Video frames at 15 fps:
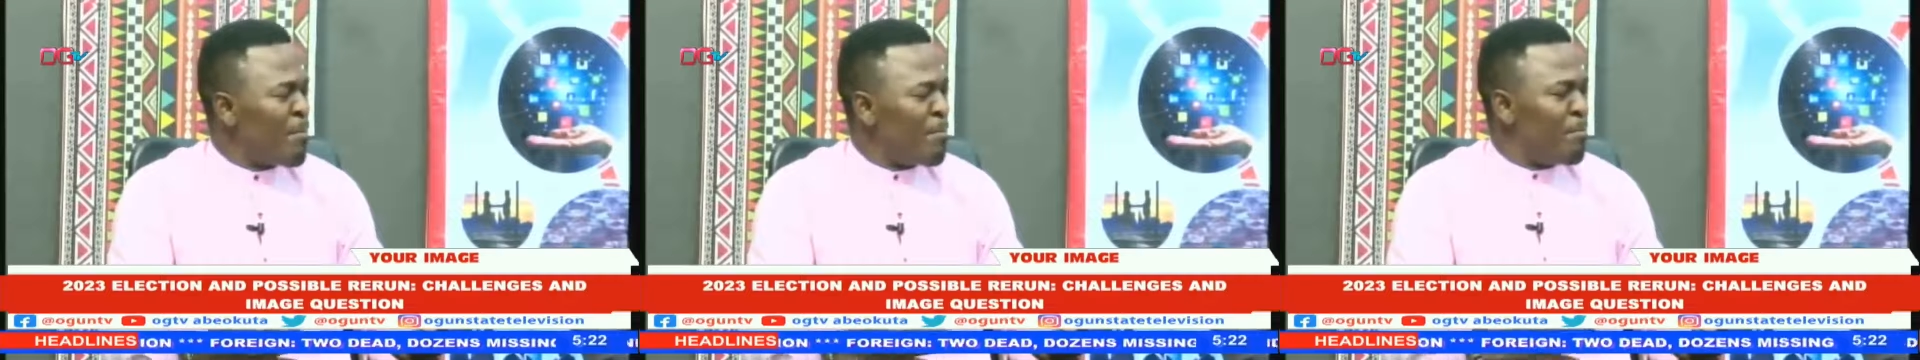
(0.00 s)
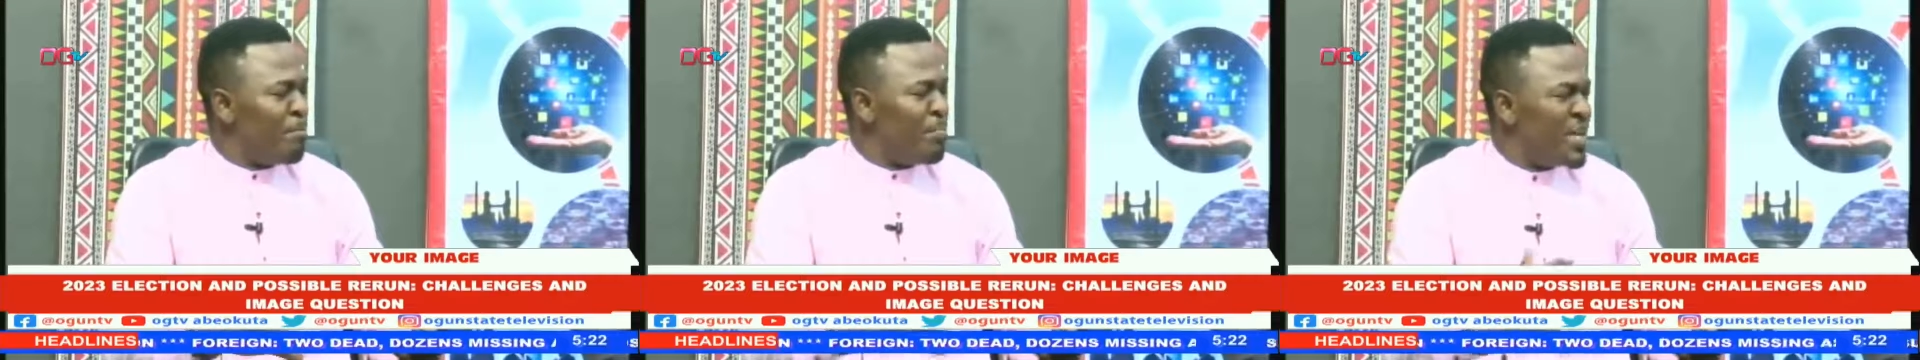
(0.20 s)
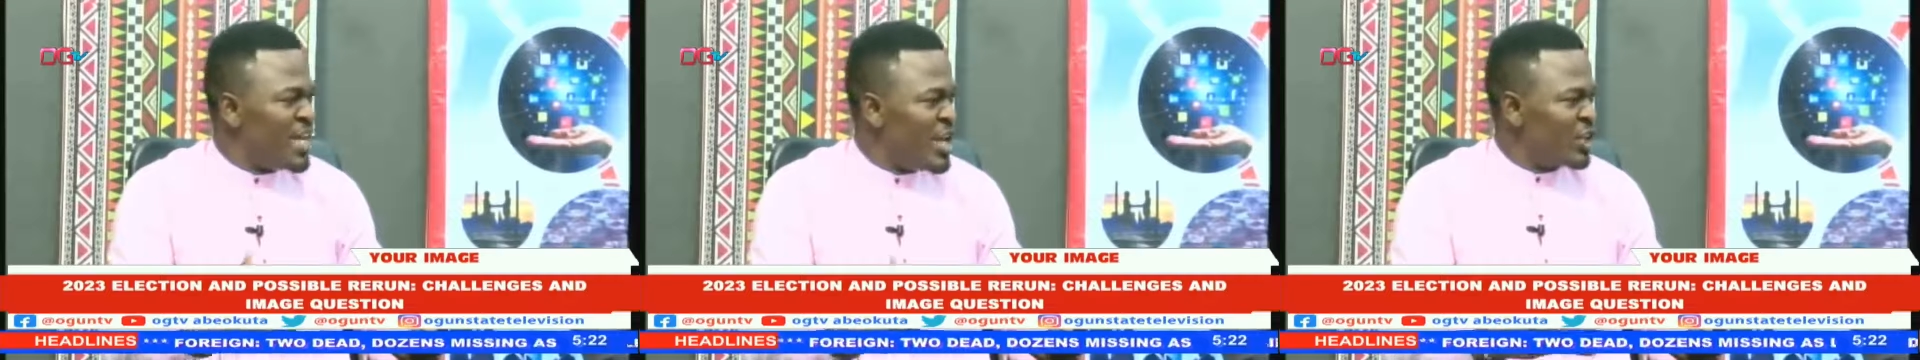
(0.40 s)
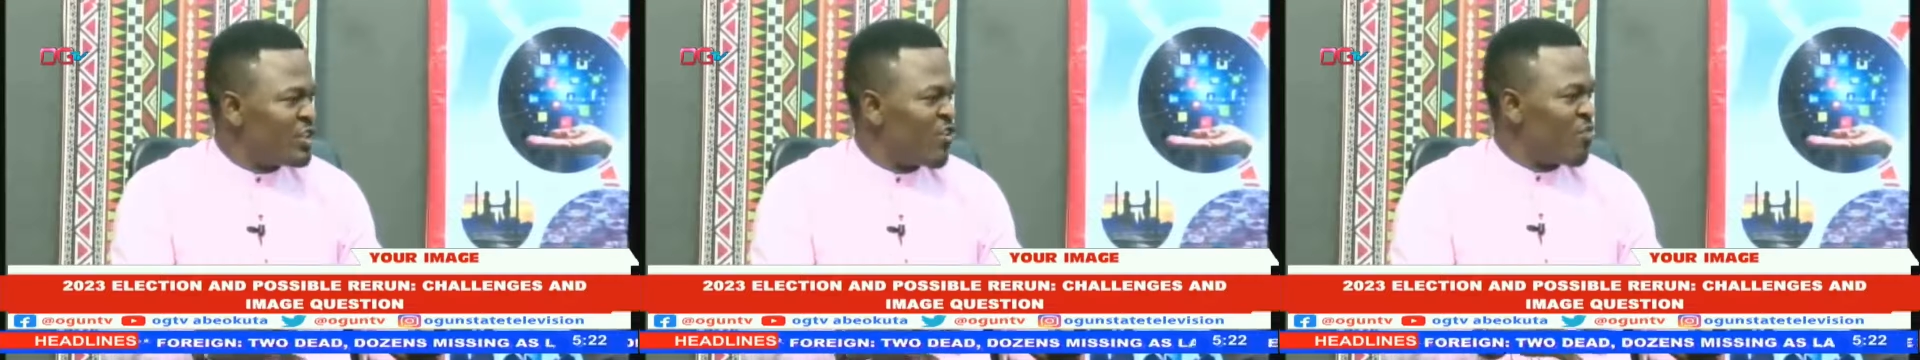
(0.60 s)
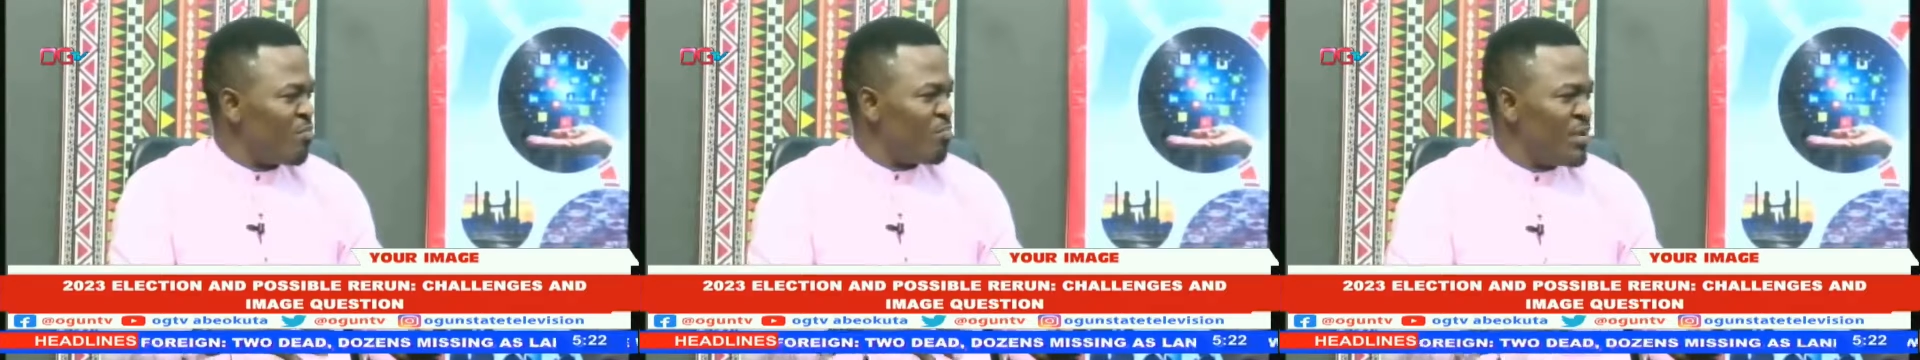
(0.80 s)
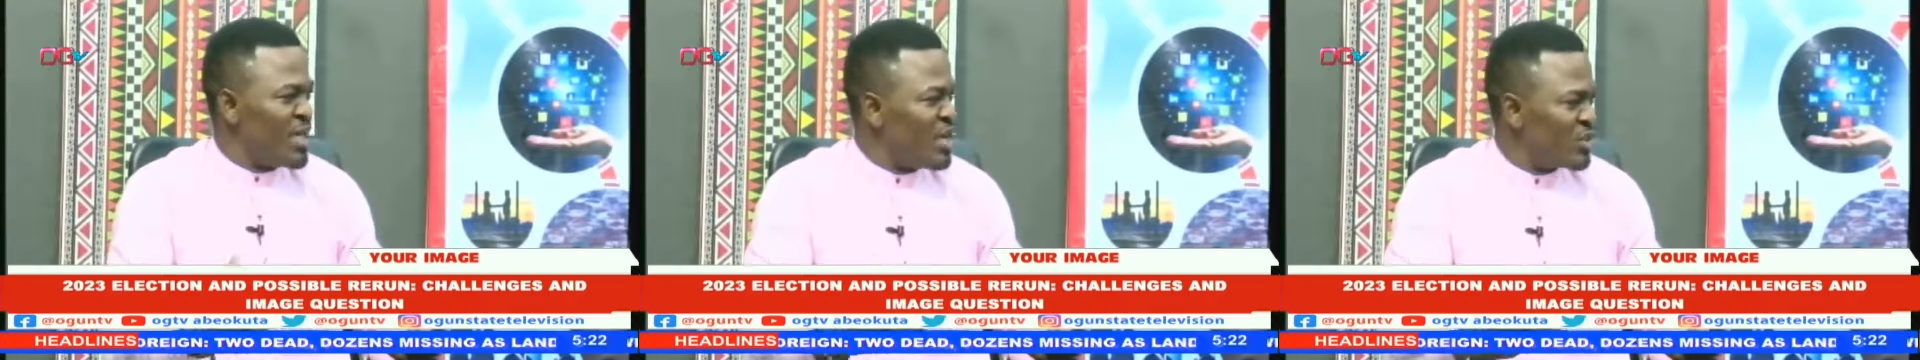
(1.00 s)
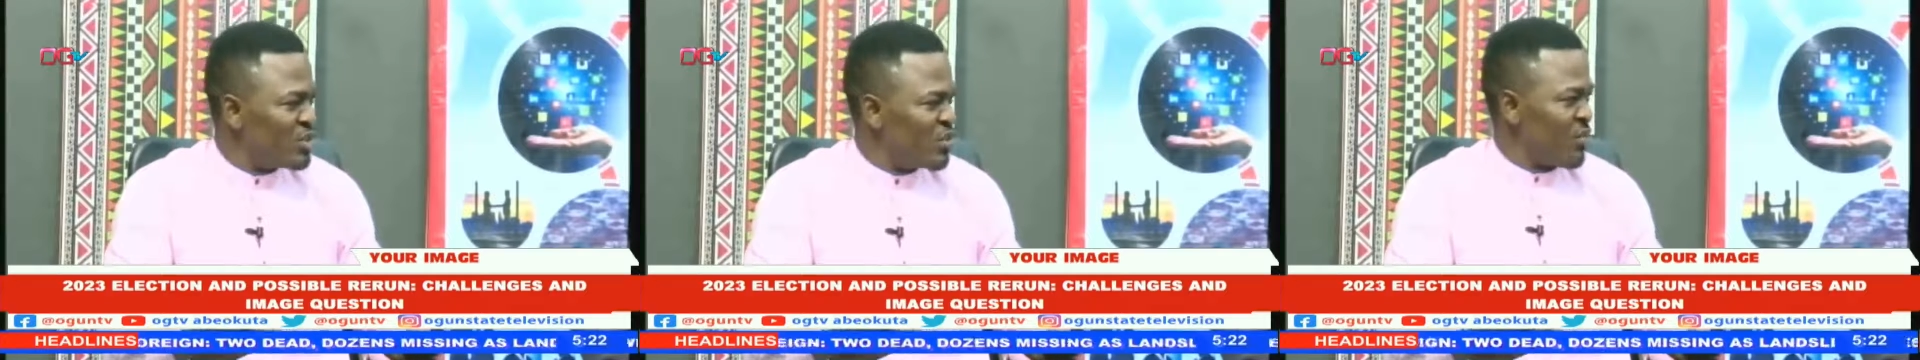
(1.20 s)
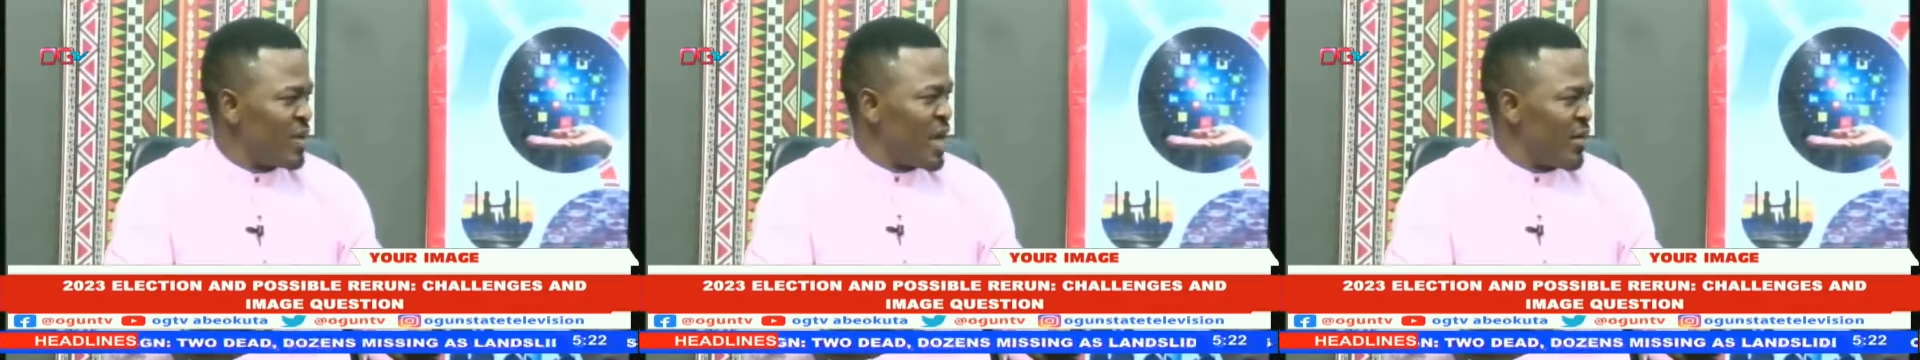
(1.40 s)
billions of
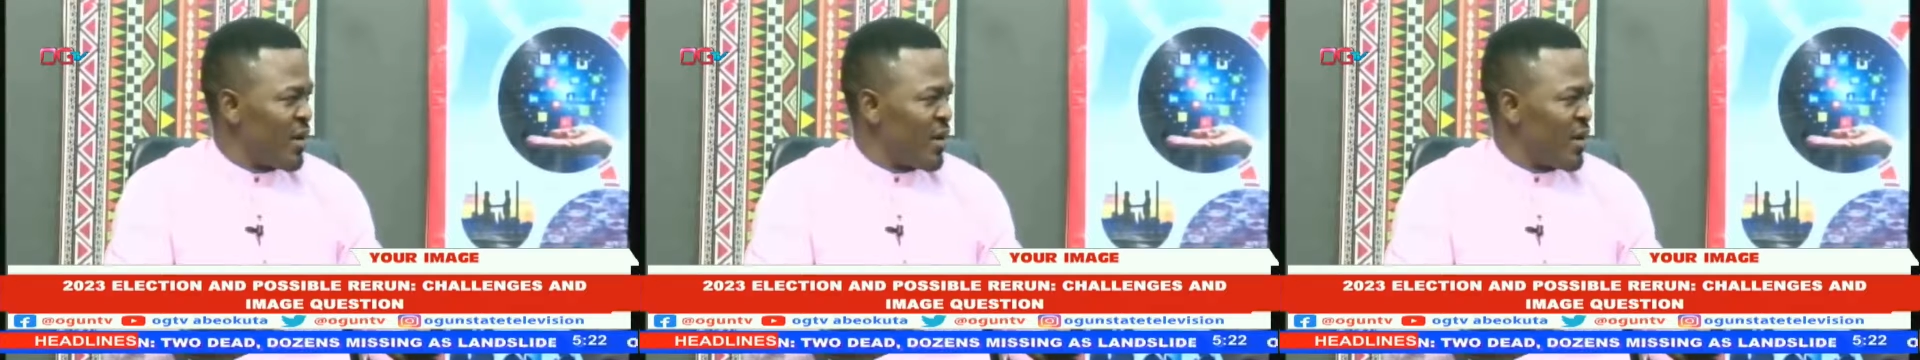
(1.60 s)
naira,